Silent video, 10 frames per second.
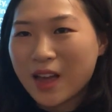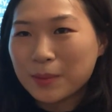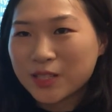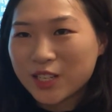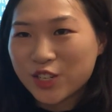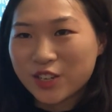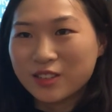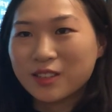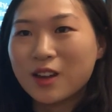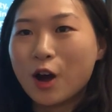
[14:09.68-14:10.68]
application
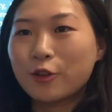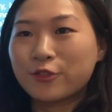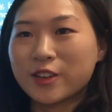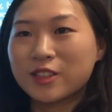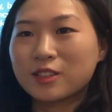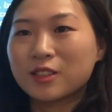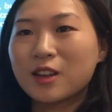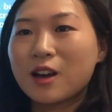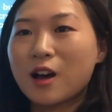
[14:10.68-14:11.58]
office